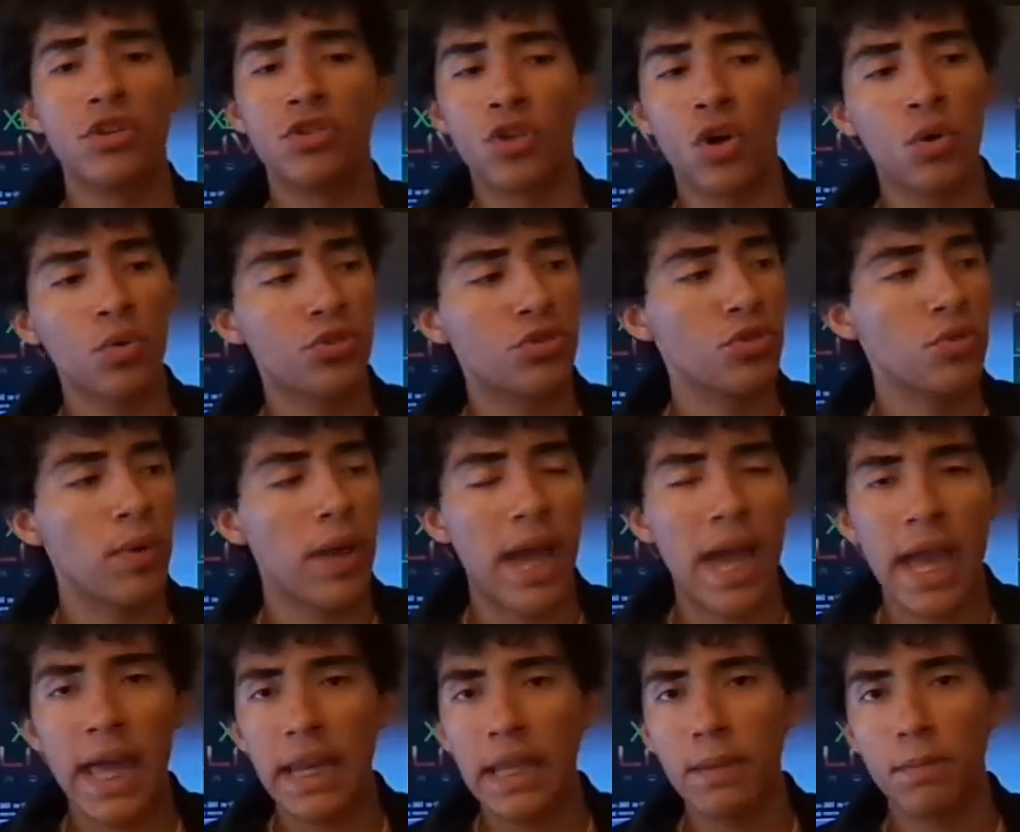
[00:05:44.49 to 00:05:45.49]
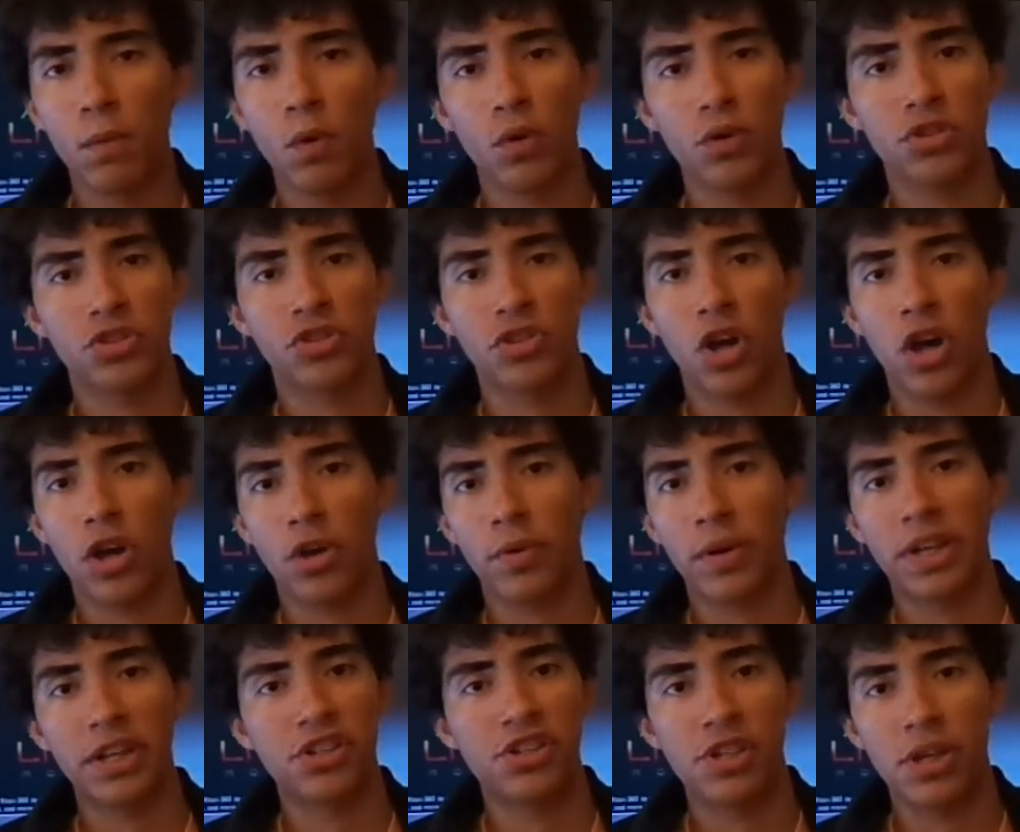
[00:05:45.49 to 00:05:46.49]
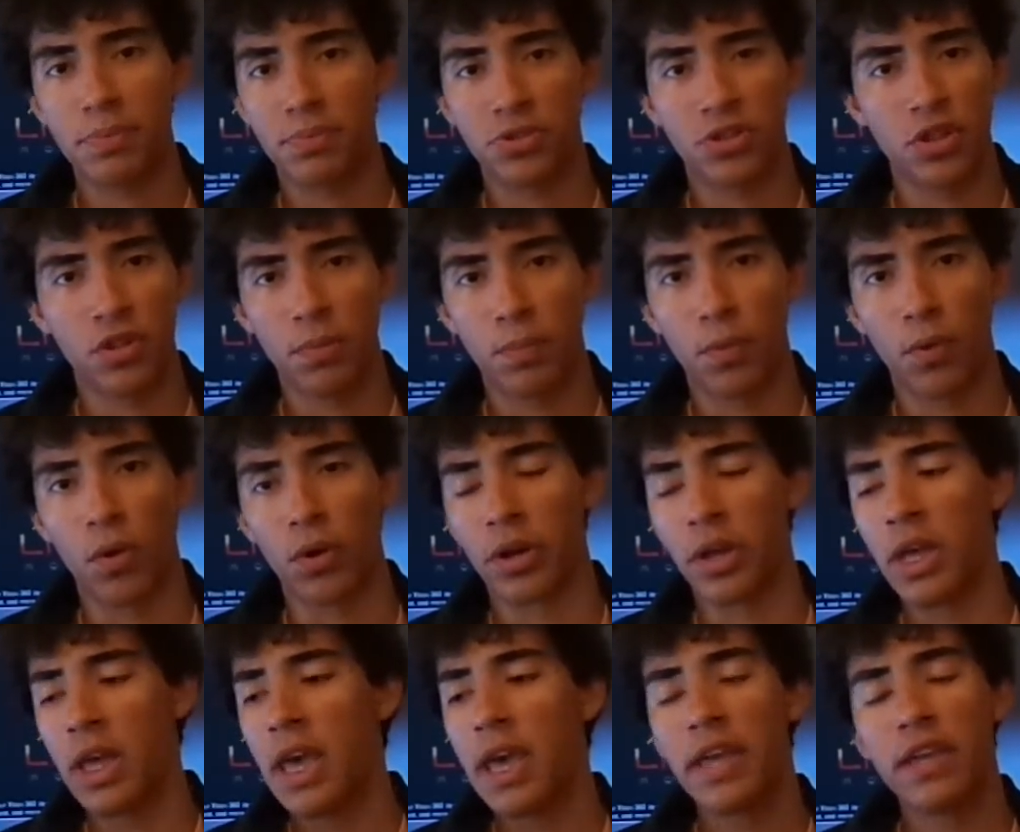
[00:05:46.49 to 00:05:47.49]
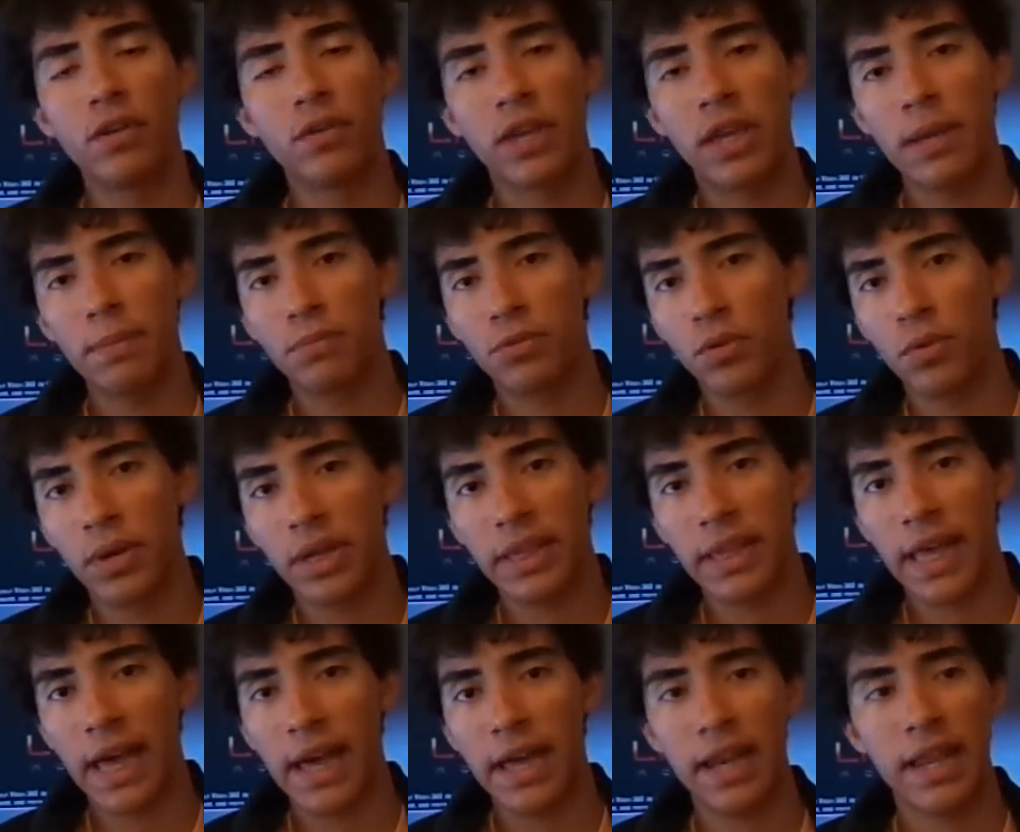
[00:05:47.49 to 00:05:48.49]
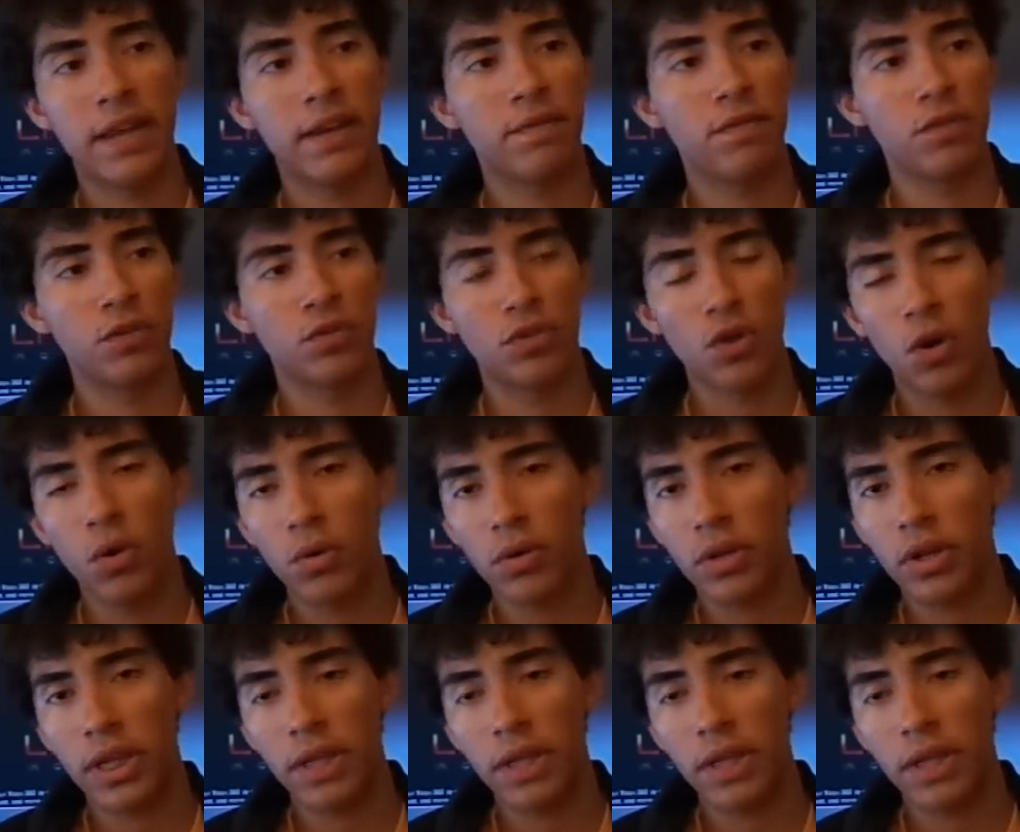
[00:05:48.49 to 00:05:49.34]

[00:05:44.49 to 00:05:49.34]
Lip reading: Don't do any more soldering chips to the board. You keep doing that, and if you don't